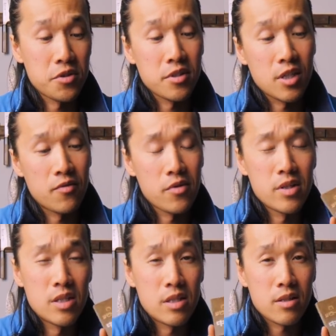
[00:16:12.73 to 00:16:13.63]
discovered
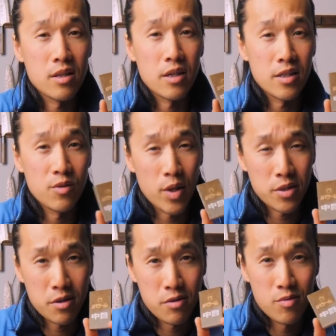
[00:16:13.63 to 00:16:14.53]
these can clean
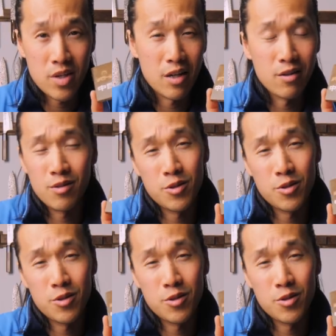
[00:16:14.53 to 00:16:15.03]
whetstones, I don't know,